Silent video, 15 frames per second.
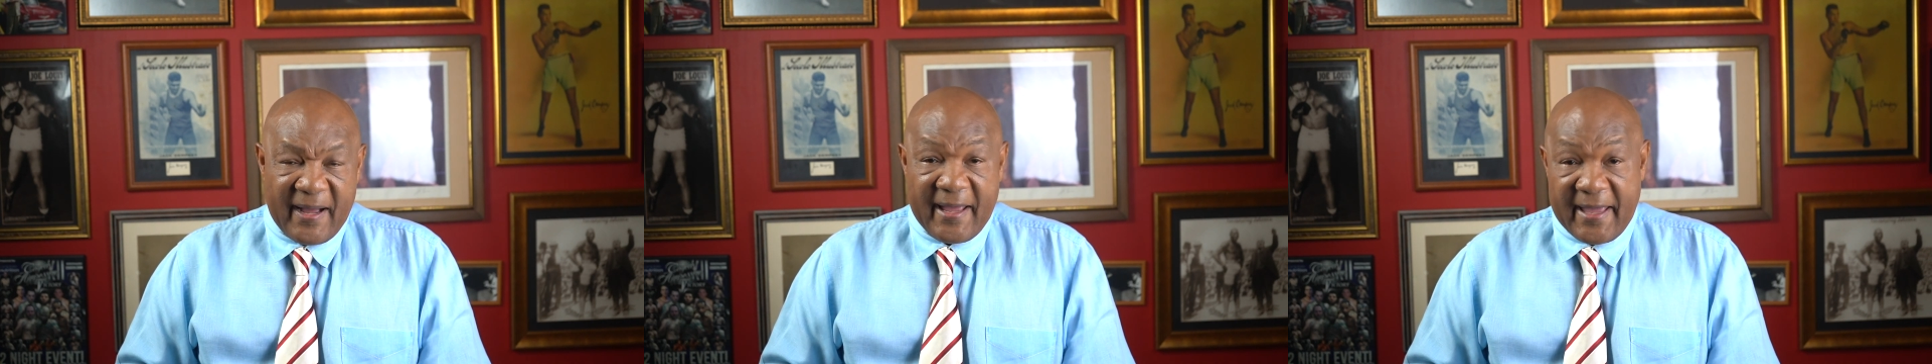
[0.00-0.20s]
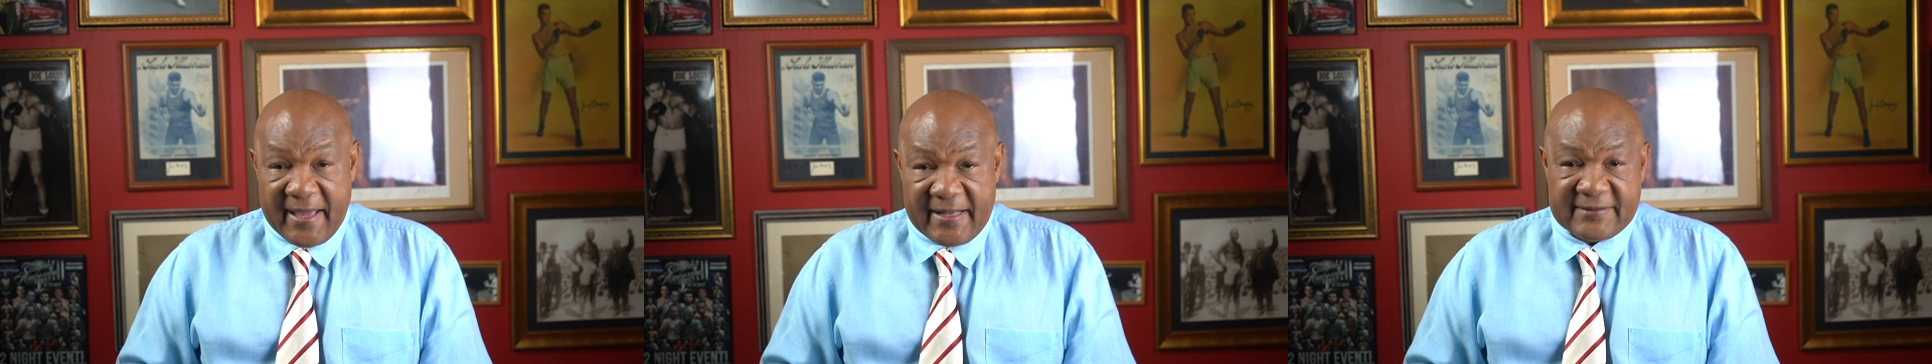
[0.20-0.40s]

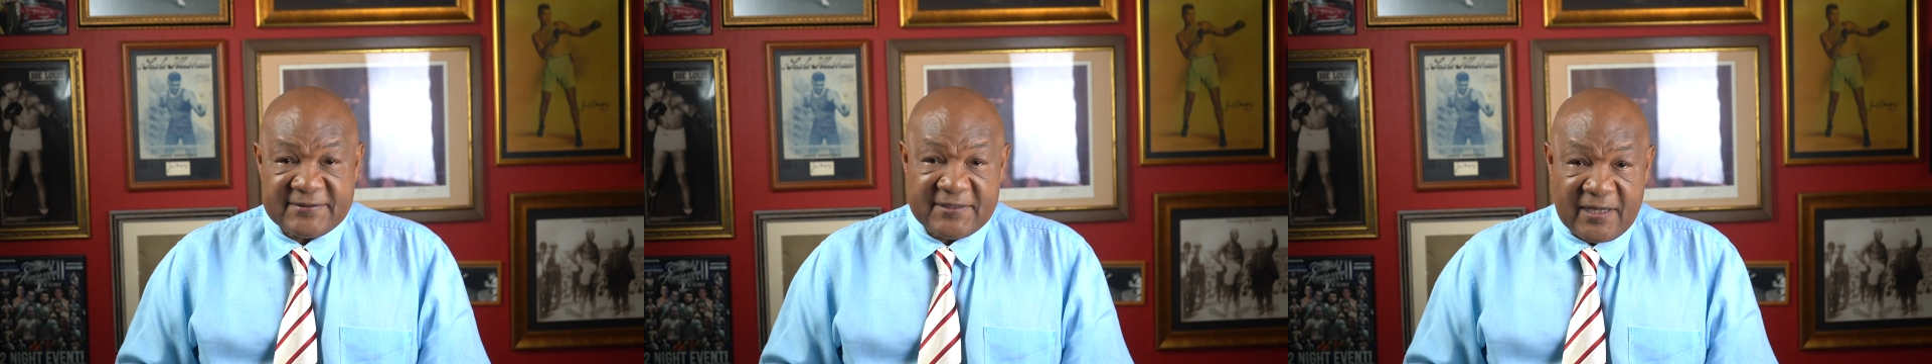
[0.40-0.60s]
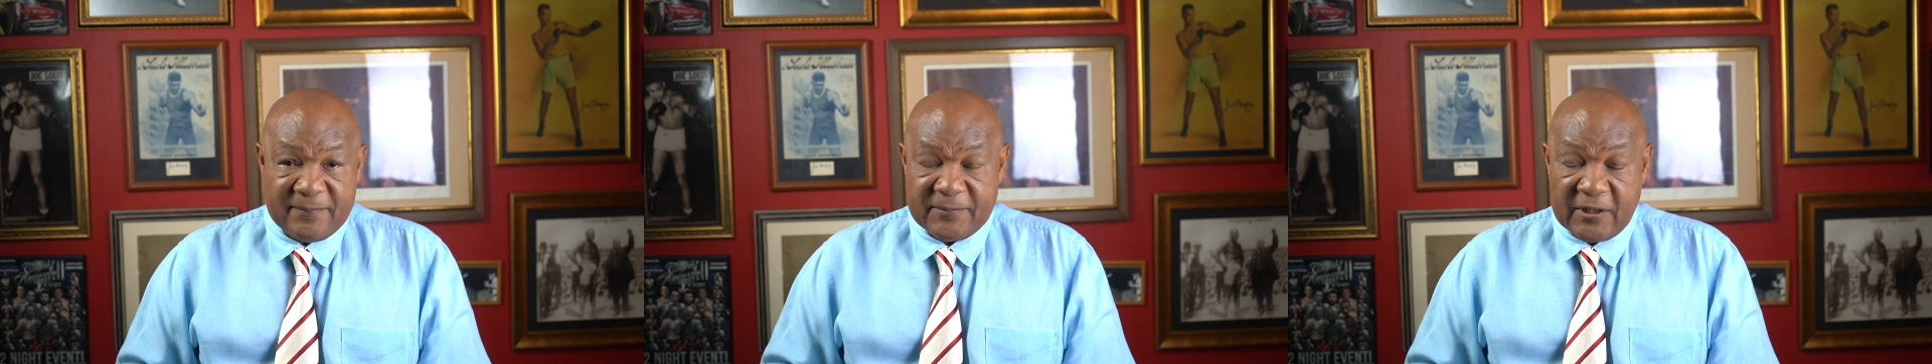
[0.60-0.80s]
hands
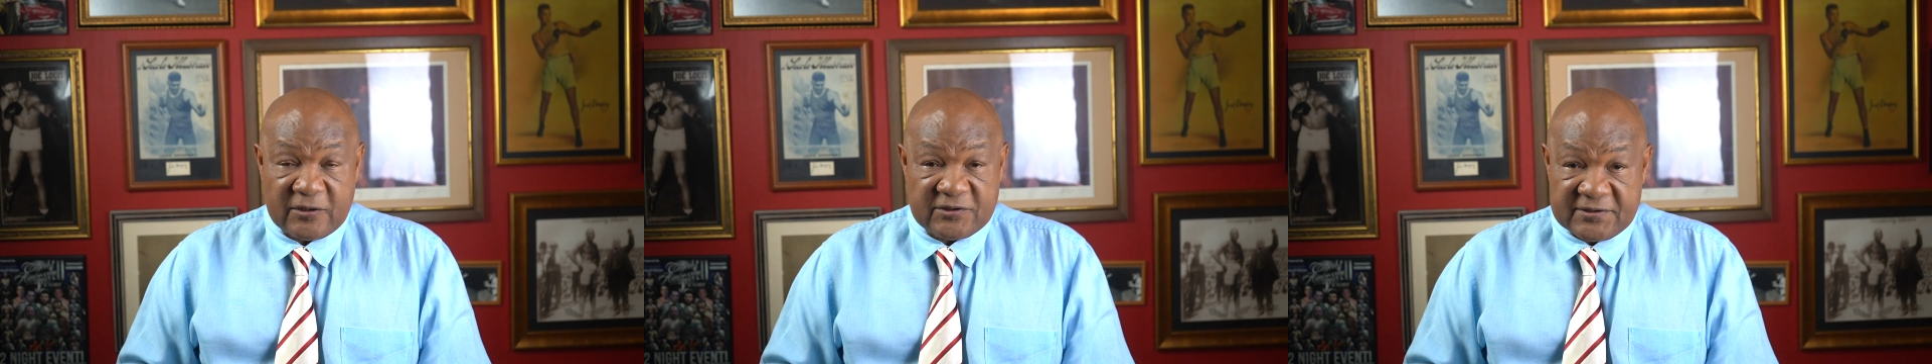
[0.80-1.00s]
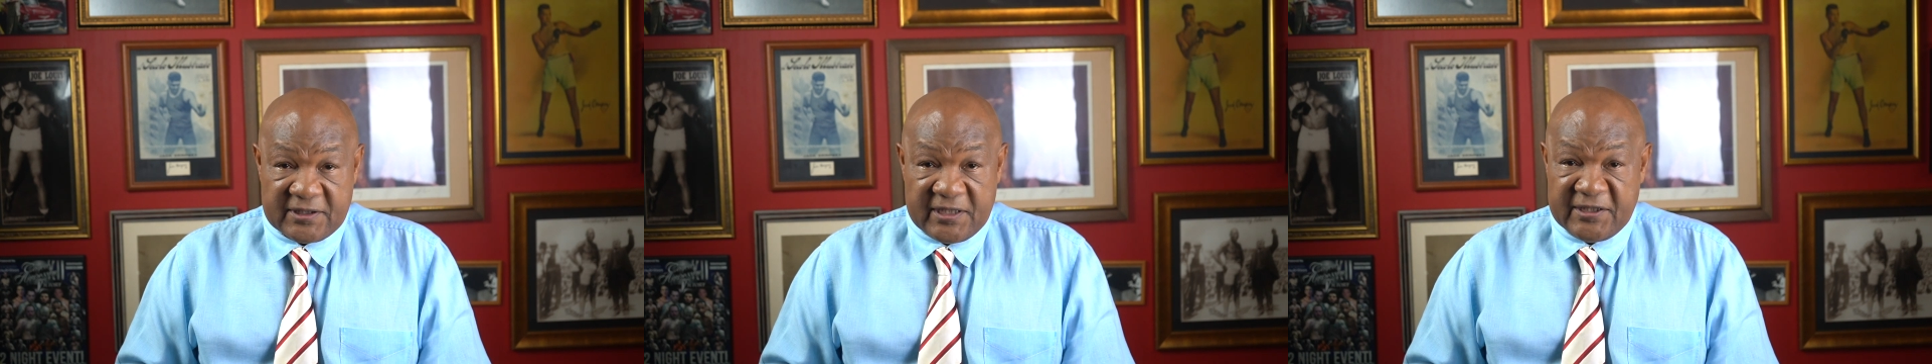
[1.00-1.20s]
up,
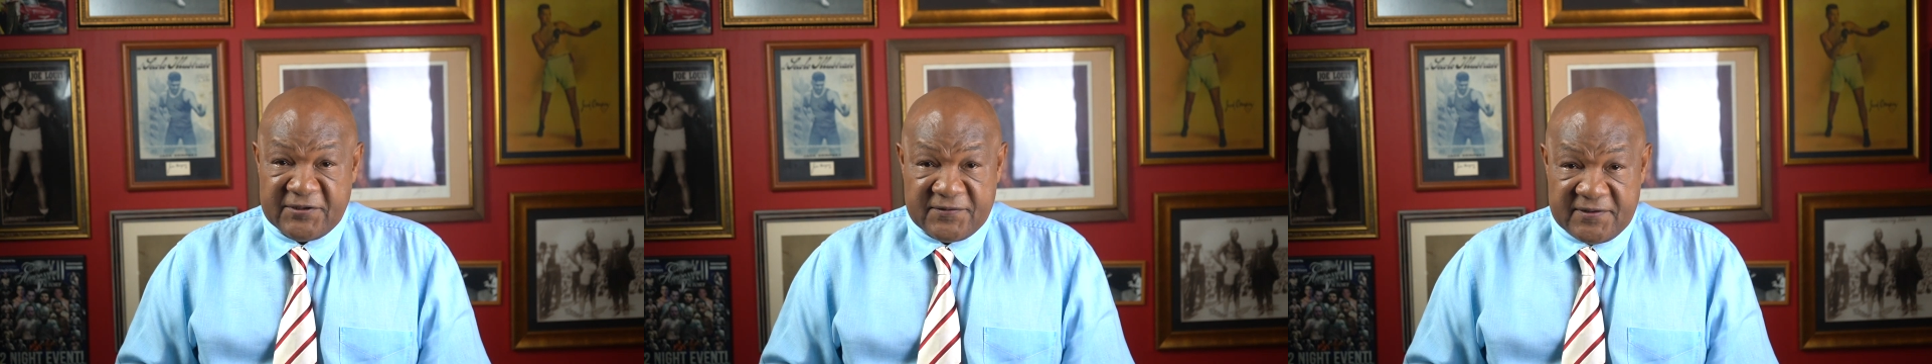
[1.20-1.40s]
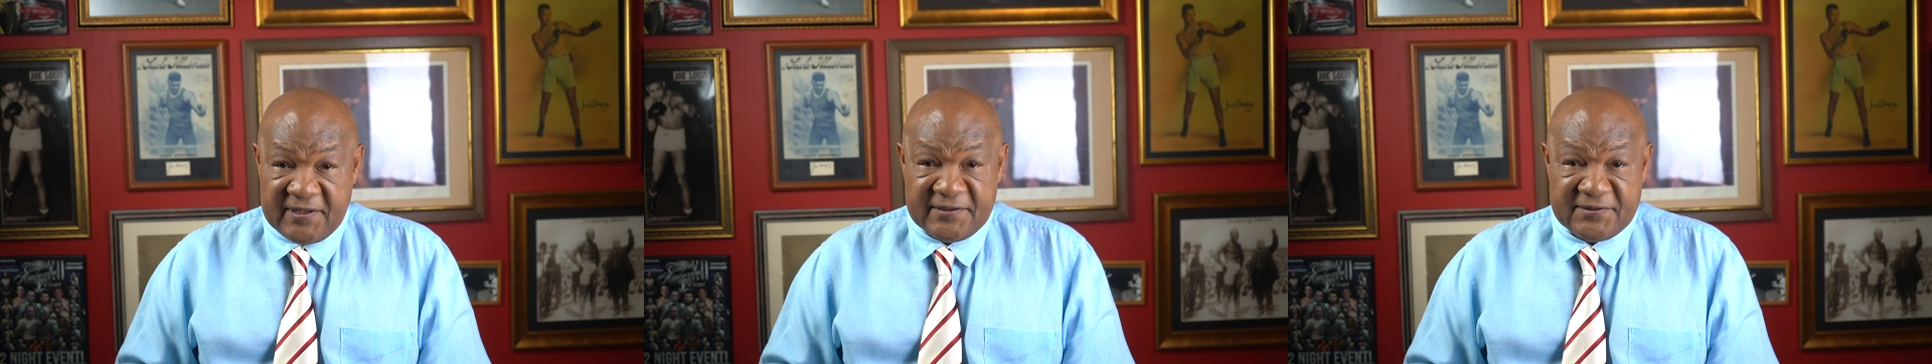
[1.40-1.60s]
because
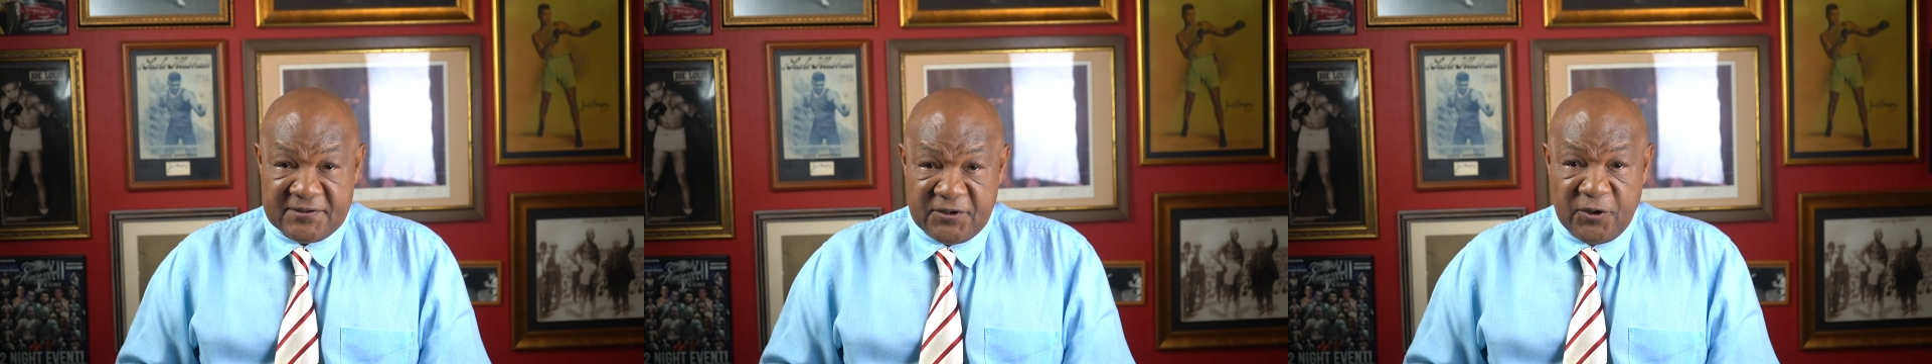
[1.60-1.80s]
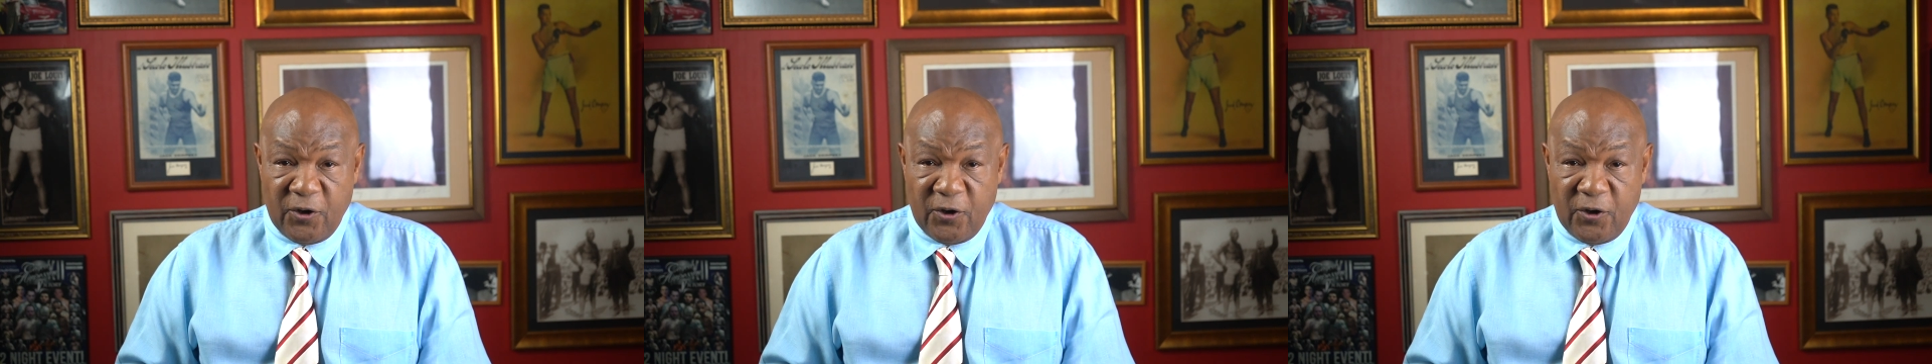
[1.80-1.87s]
this,